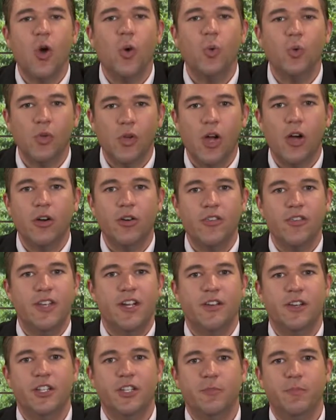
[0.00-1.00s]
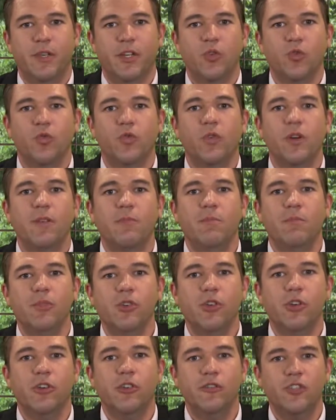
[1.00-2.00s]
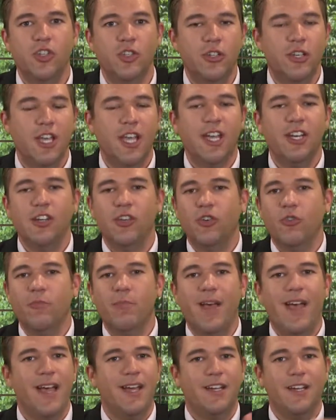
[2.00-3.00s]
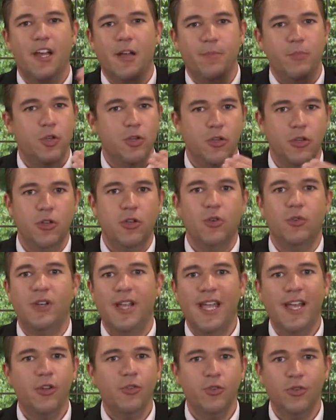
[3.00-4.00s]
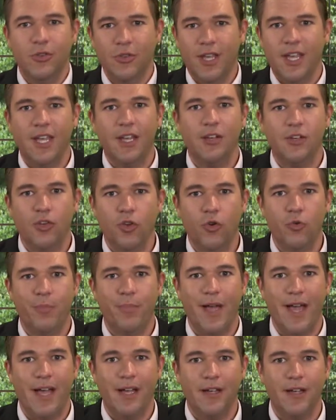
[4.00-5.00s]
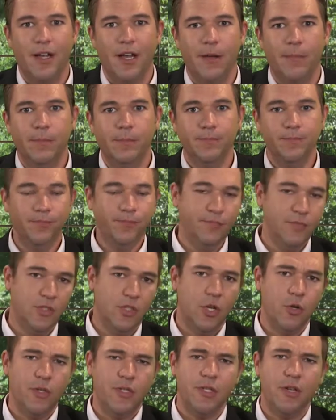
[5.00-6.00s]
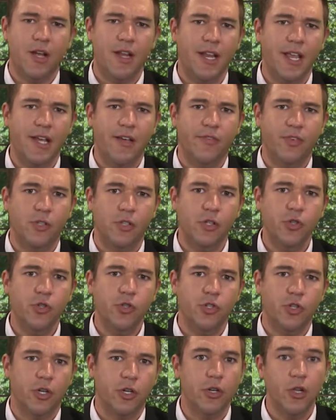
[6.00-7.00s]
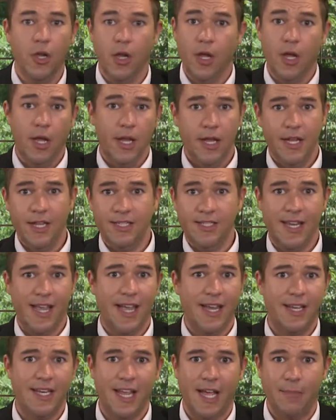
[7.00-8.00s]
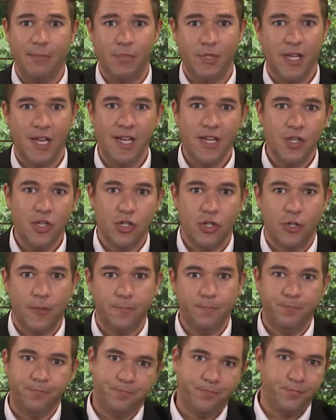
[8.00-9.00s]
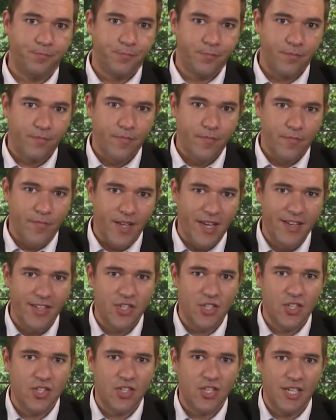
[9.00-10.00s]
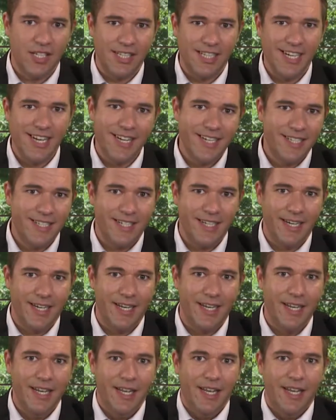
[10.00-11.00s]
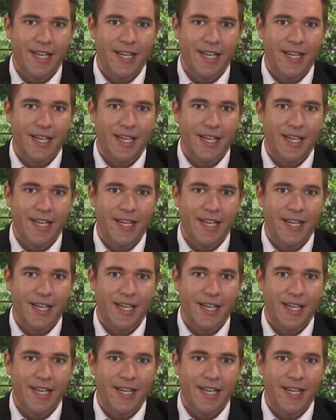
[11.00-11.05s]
longer there. It's been removed. You can't go back up. You can go down, you can't go back up. So it's not evolution, it's adaptation. It's selecting